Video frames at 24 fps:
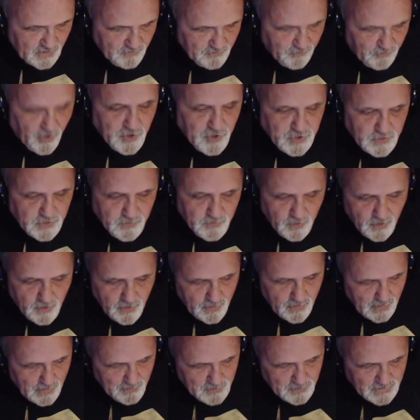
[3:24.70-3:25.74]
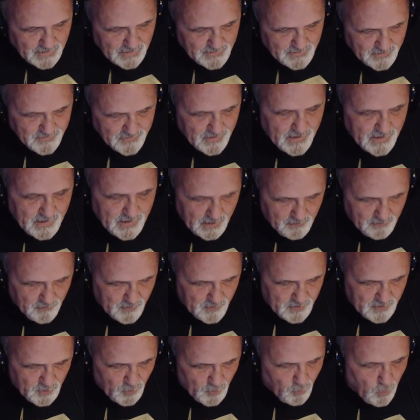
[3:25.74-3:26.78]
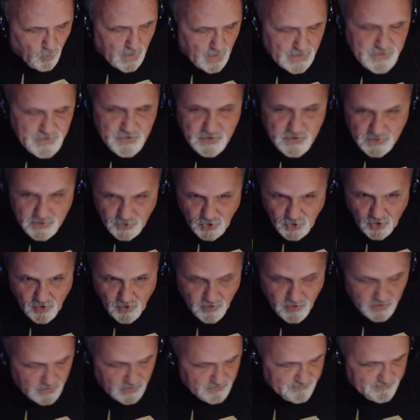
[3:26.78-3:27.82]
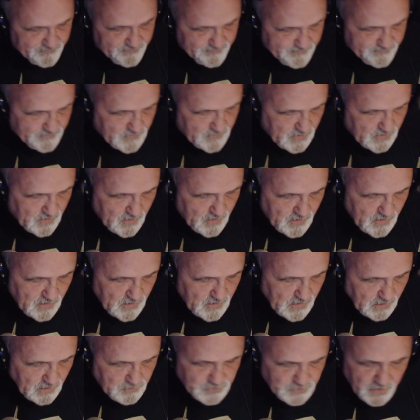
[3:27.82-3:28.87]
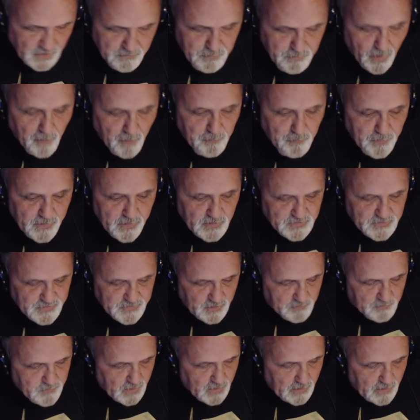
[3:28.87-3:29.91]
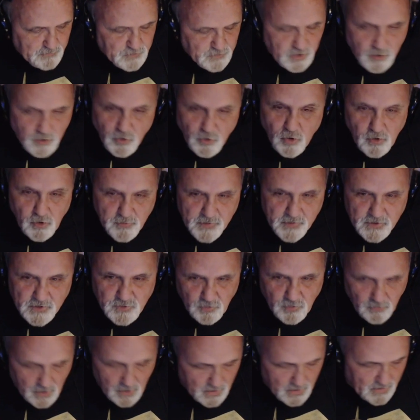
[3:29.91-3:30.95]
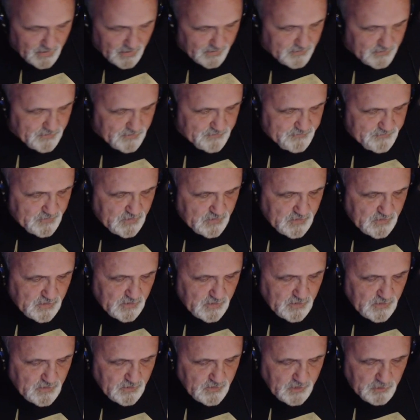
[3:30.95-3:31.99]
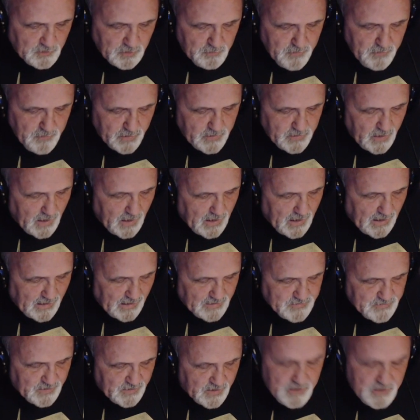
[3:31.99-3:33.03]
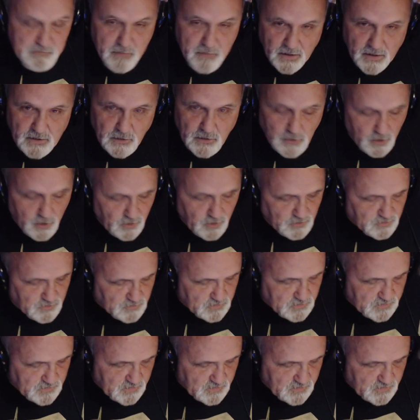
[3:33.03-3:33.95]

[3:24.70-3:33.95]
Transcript: First of all, I would like to thank everyone who watched the journey. It was a bumpy and sometimes glorious ride. There were many highs and many lows.